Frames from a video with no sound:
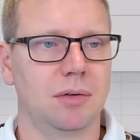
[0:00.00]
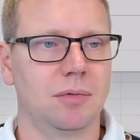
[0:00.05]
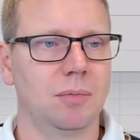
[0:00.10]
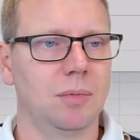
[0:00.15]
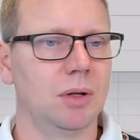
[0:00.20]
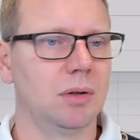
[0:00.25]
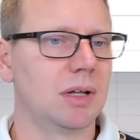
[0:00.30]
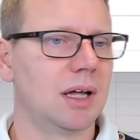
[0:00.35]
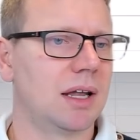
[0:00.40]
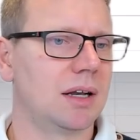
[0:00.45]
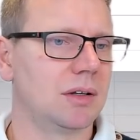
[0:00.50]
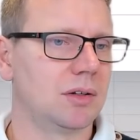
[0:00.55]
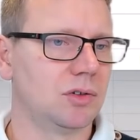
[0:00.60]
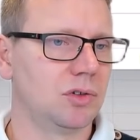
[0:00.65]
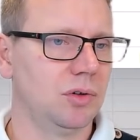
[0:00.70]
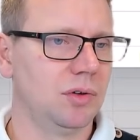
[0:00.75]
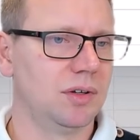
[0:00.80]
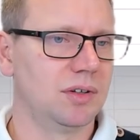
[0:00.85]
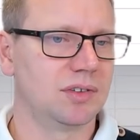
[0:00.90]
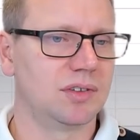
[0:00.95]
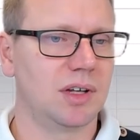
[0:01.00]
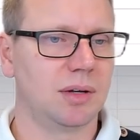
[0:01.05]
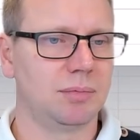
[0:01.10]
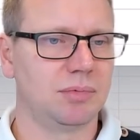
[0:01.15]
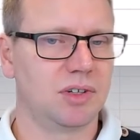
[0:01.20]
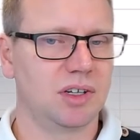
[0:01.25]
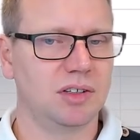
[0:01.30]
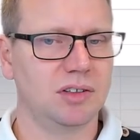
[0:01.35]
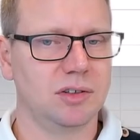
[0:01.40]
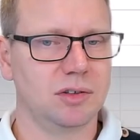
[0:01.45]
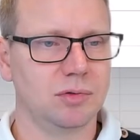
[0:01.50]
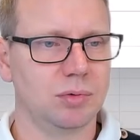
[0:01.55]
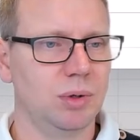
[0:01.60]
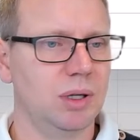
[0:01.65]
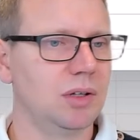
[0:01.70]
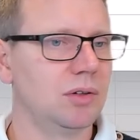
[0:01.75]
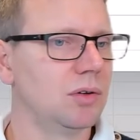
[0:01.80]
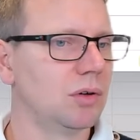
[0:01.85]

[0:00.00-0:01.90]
We'll add it to the same test suite.